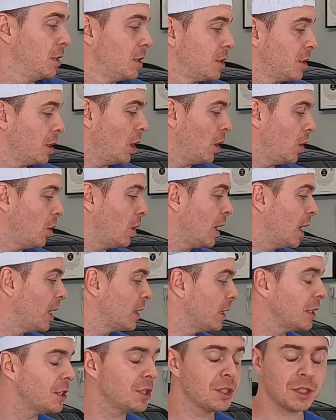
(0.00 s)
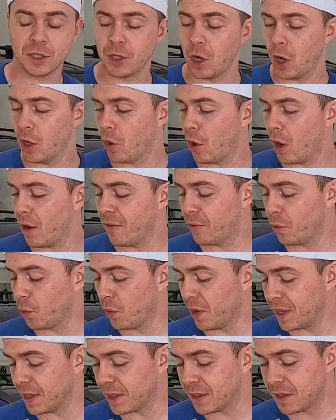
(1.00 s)
so let's start off
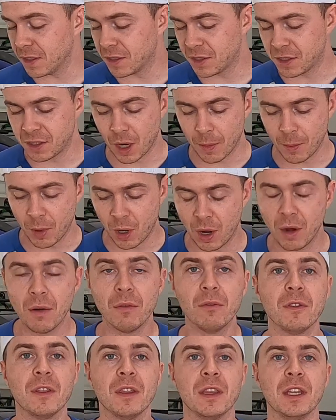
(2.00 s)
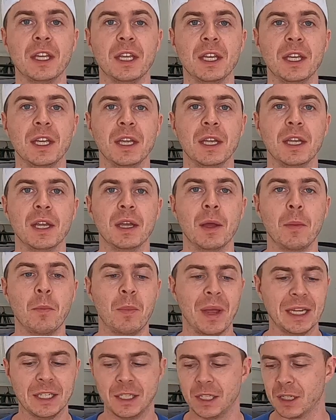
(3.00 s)
with some of the
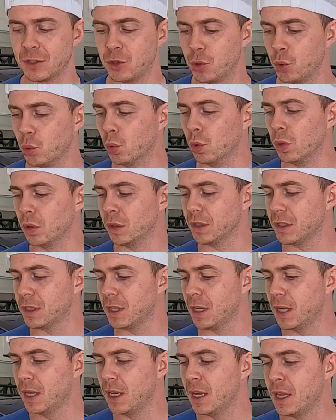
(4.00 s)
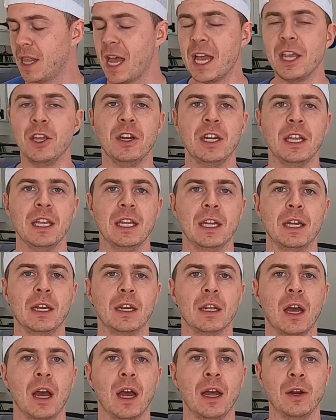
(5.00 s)
basic tools that you
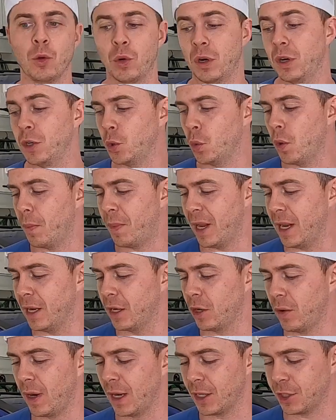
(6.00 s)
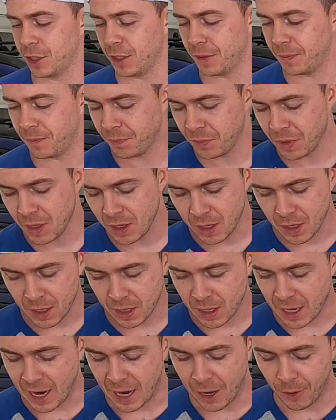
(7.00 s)
need in order to do a paint correction.
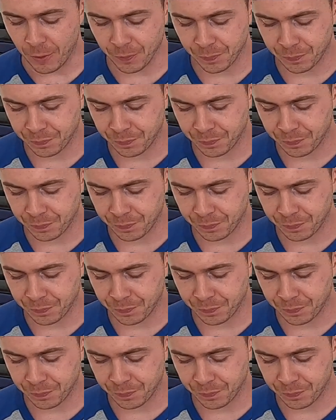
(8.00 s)
Now,